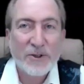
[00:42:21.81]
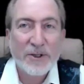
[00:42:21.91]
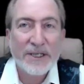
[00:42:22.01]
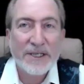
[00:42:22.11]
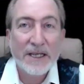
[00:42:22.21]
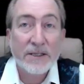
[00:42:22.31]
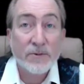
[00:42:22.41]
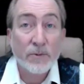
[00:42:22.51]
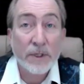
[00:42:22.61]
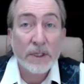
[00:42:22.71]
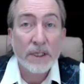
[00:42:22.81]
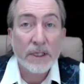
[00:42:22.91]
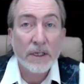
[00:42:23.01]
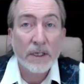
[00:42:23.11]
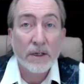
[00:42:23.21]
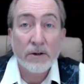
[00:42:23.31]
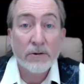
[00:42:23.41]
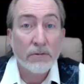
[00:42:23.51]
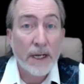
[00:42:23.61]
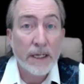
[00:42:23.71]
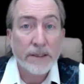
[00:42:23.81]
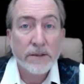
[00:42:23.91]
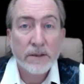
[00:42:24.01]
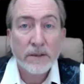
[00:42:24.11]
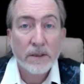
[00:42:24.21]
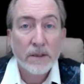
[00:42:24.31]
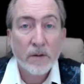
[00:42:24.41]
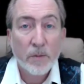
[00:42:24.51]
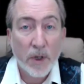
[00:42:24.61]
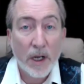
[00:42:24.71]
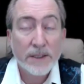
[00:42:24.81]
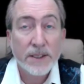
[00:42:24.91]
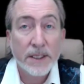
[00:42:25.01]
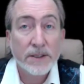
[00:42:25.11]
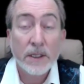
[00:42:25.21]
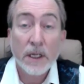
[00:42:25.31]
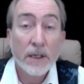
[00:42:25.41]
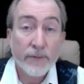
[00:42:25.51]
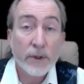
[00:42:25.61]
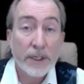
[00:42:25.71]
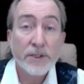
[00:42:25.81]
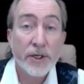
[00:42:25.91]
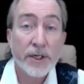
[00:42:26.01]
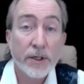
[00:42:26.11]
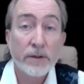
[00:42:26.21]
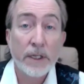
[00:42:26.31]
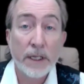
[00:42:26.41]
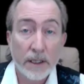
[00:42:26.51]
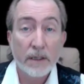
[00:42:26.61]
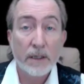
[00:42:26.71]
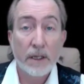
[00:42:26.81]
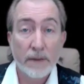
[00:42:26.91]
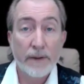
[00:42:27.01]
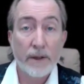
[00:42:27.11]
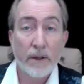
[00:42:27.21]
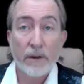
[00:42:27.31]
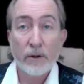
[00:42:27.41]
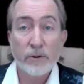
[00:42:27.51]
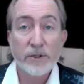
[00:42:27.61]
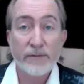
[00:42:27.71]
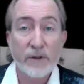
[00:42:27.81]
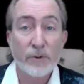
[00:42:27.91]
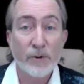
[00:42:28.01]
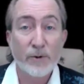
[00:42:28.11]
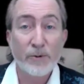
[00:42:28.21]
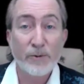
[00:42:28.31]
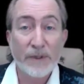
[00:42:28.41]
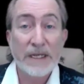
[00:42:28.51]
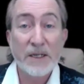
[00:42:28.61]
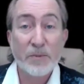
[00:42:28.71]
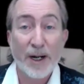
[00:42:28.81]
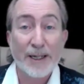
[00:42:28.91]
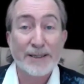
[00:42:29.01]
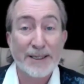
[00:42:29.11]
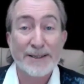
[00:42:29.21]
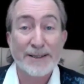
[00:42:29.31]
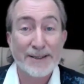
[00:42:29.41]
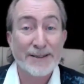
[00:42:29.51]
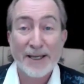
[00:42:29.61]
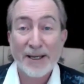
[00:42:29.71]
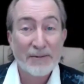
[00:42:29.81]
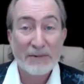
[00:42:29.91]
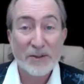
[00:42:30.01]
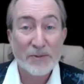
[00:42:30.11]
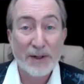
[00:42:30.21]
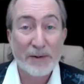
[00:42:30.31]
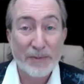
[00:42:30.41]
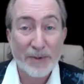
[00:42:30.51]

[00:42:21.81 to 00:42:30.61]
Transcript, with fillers: sure that that's really a, a great process. And, and, for an engineer and, and the, those of you who need processes, it's private